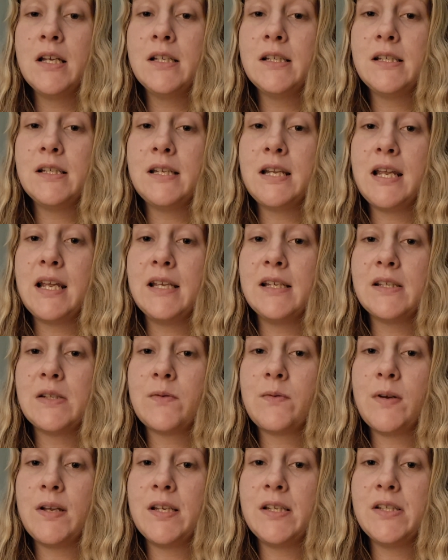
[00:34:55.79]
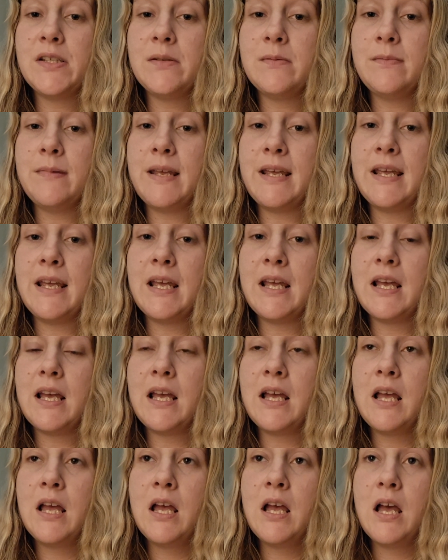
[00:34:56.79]
today is going to be
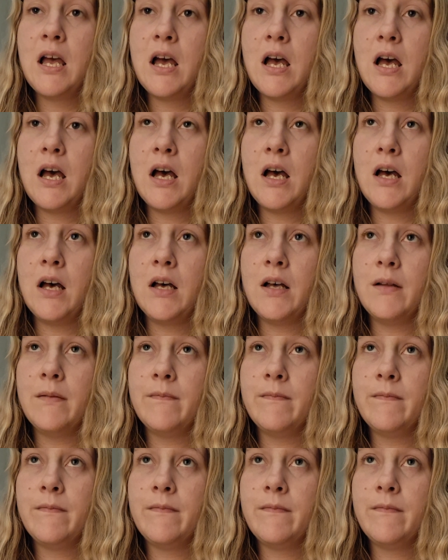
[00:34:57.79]
a